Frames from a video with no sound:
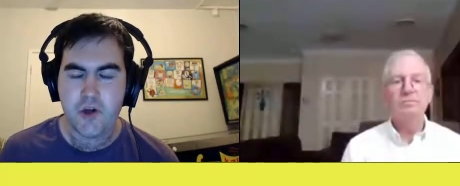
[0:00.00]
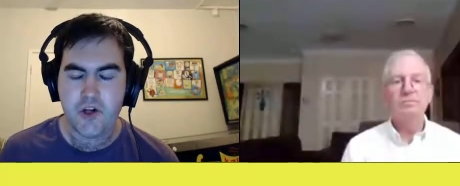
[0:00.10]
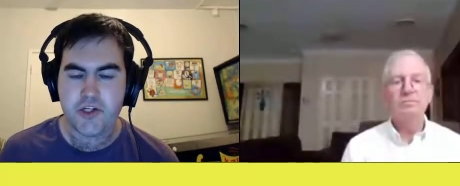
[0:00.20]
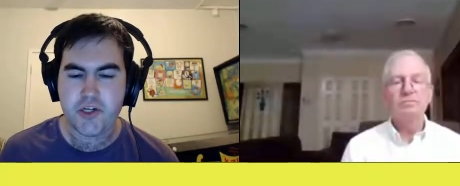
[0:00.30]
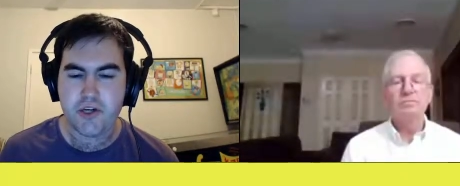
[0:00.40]

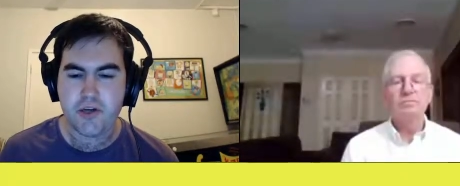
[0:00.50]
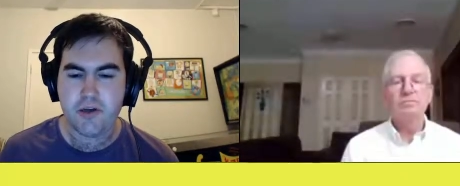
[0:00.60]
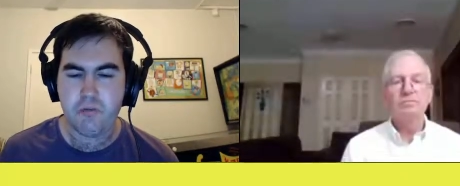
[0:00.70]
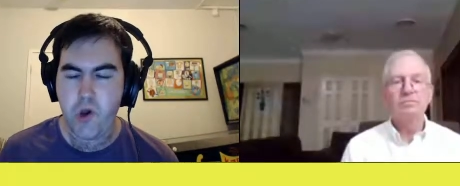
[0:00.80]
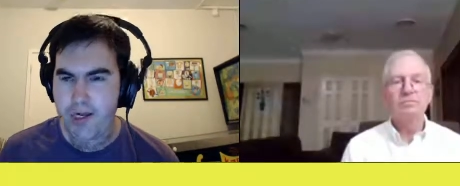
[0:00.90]

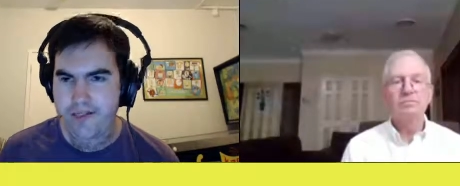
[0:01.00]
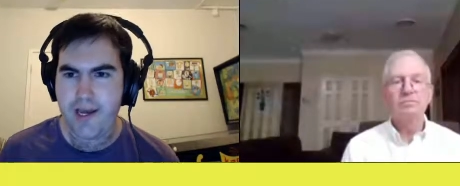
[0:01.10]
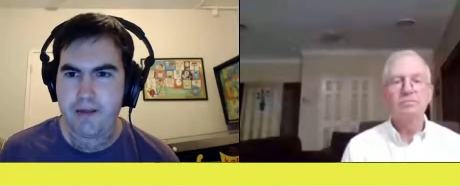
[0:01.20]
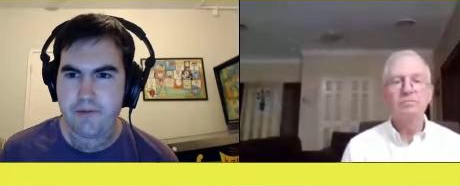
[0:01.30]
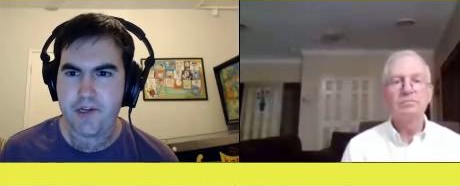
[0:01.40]
Speaker 1: merger worked
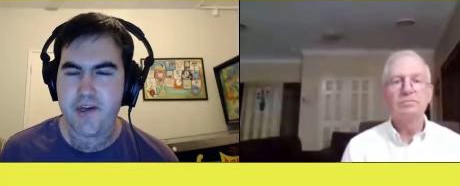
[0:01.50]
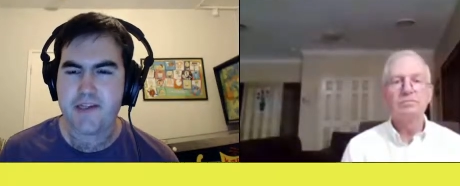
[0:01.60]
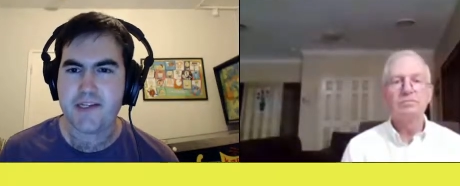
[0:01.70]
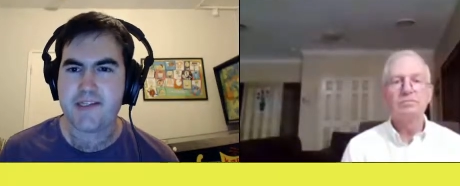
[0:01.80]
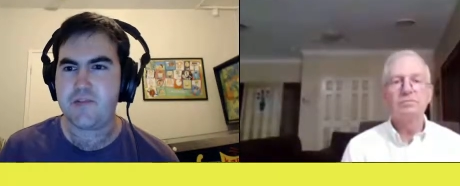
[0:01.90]
out
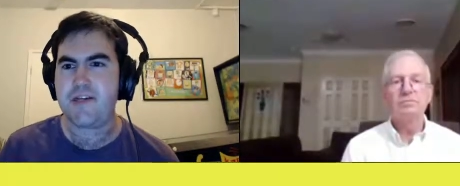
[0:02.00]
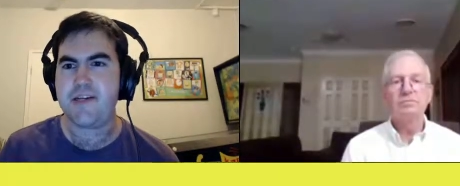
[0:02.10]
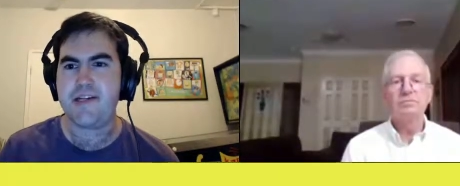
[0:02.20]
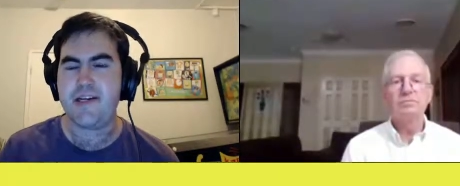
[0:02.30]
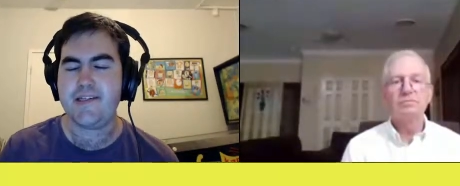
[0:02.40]
because it still
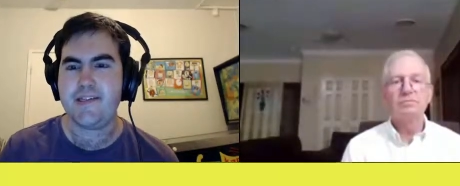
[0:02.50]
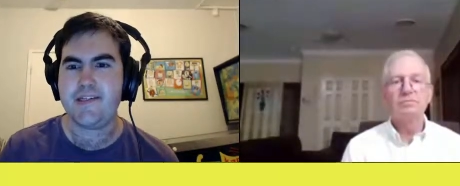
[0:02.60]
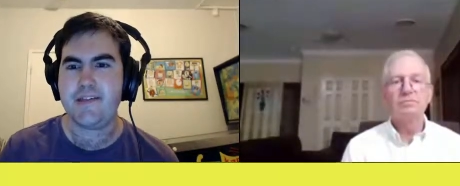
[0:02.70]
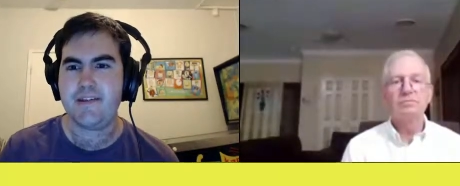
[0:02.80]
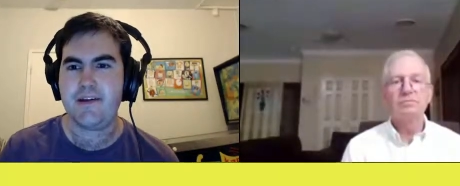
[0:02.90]
doesn't
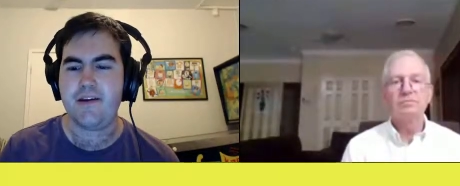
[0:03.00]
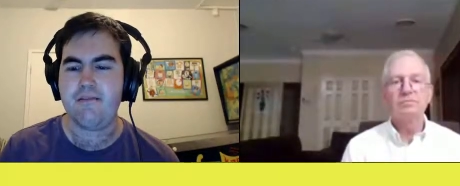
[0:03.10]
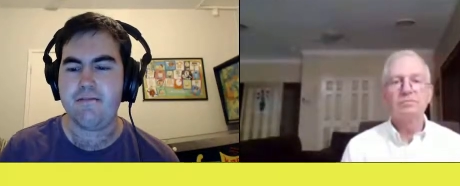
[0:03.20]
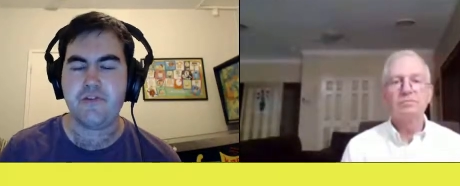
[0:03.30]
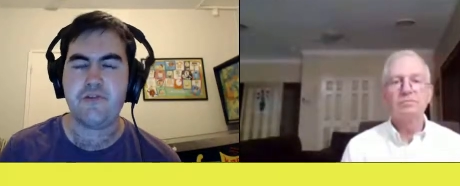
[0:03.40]
exist at
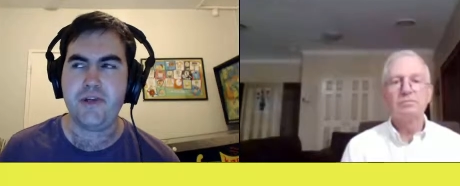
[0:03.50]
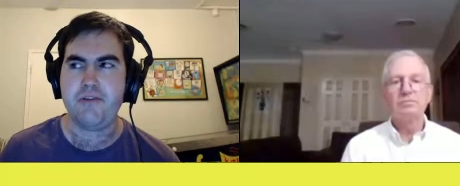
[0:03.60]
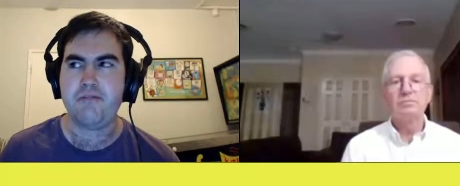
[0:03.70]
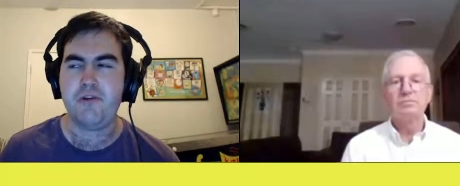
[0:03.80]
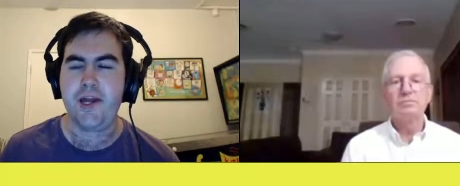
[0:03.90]
the federal
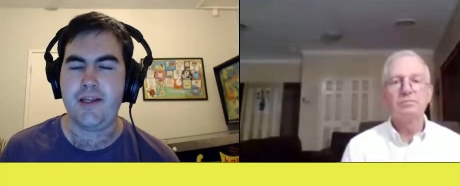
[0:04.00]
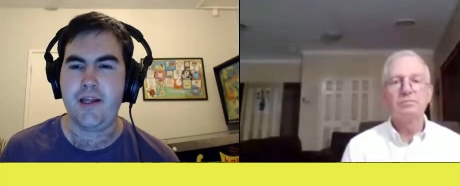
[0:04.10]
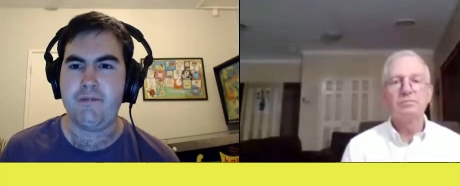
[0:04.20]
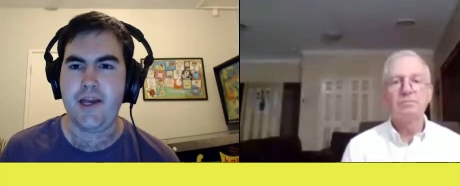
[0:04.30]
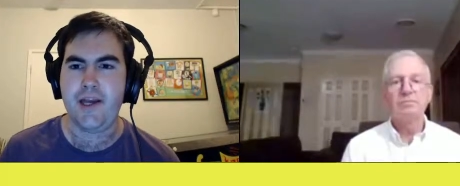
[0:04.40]
level.
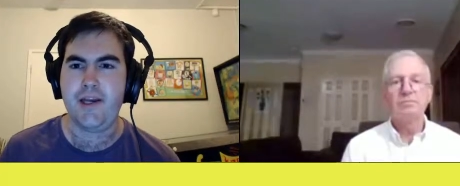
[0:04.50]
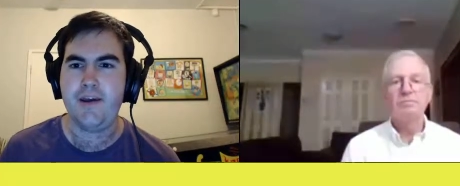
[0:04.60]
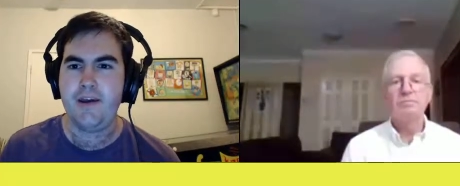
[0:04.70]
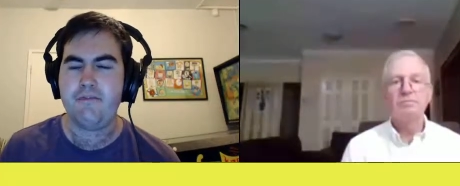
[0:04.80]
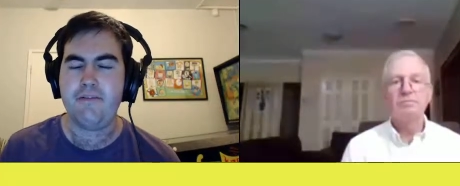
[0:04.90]

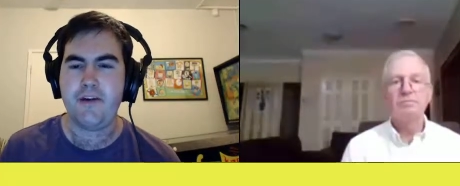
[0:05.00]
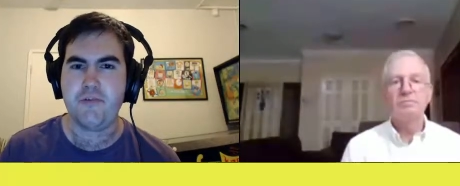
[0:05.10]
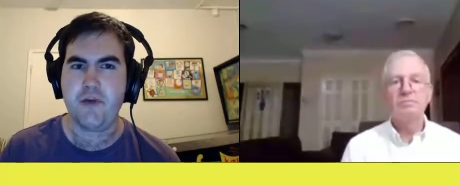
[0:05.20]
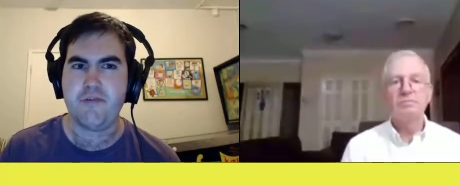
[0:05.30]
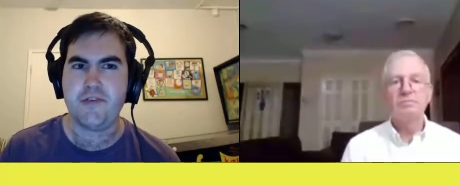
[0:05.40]
LNP
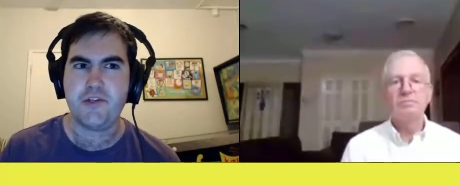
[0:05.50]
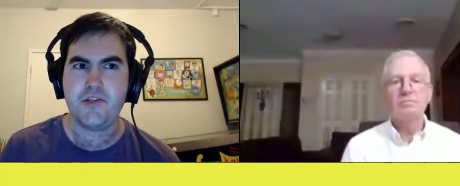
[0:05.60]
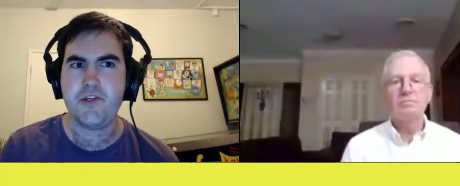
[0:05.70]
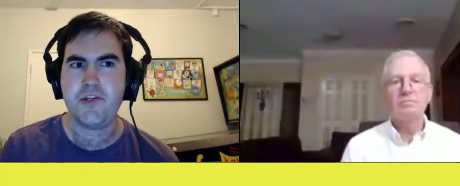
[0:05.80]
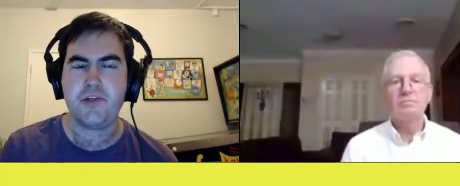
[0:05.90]
federal members
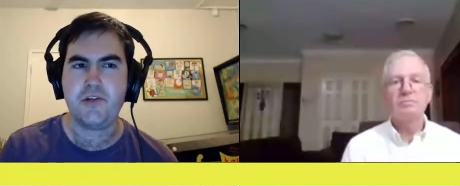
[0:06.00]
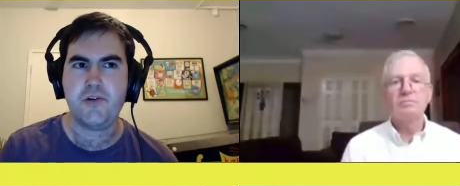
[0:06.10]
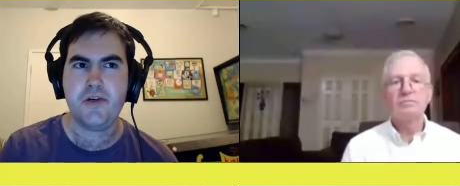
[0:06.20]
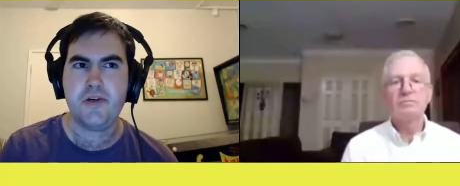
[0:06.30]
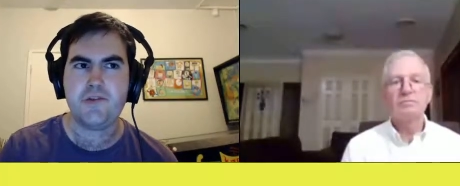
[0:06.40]
can choose to
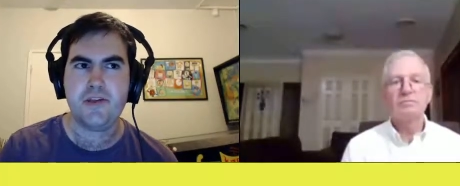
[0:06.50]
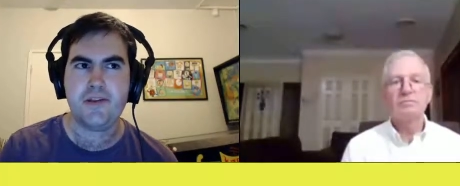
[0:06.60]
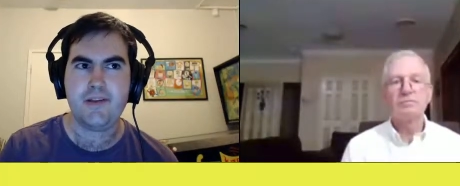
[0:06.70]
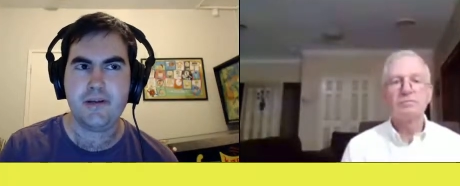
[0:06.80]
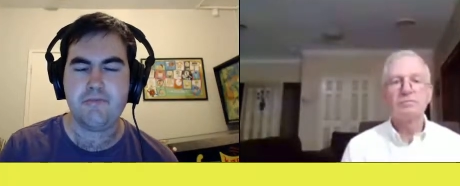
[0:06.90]
caucus
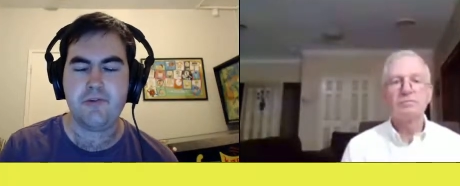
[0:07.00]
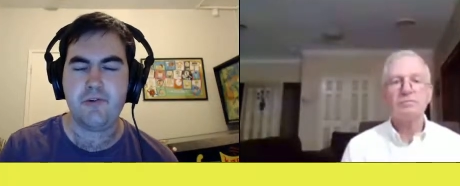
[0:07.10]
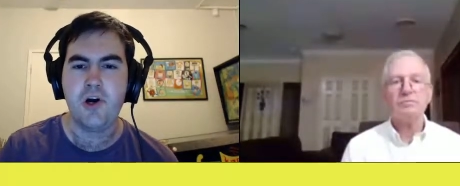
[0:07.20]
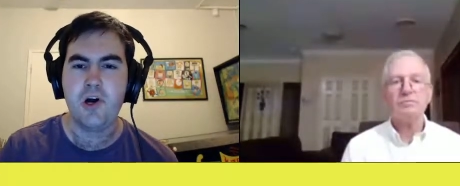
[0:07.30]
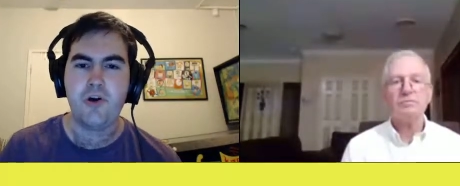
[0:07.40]
with the
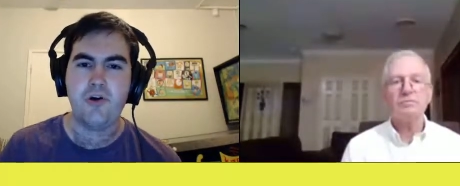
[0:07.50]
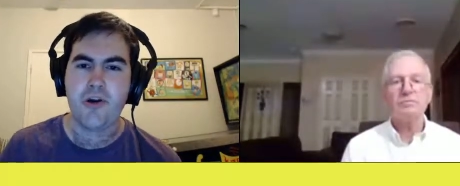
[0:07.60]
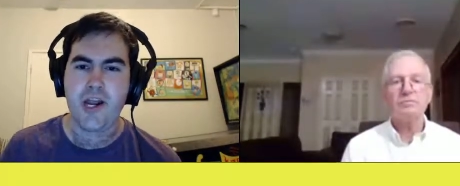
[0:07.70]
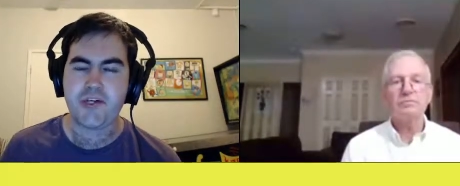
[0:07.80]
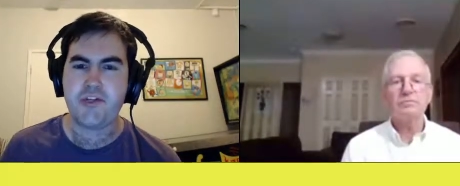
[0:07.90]
Liberal
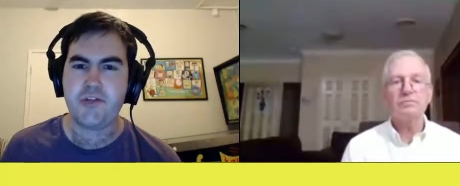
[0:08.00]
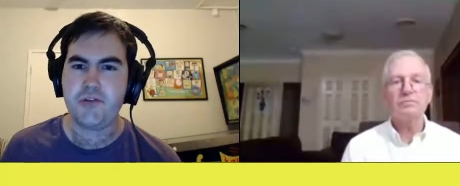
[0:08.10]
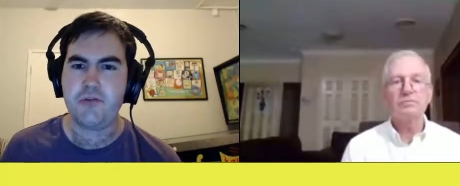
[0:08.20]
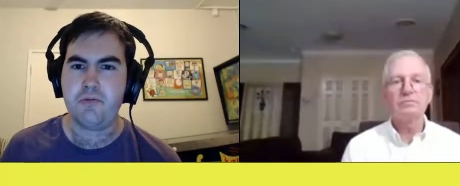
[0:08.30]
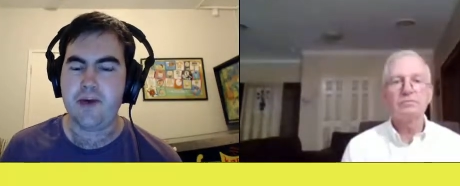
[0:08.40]
or
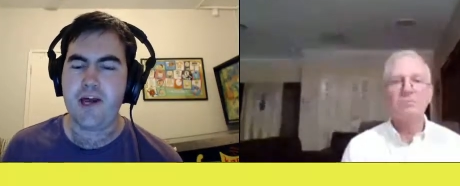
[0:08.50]
National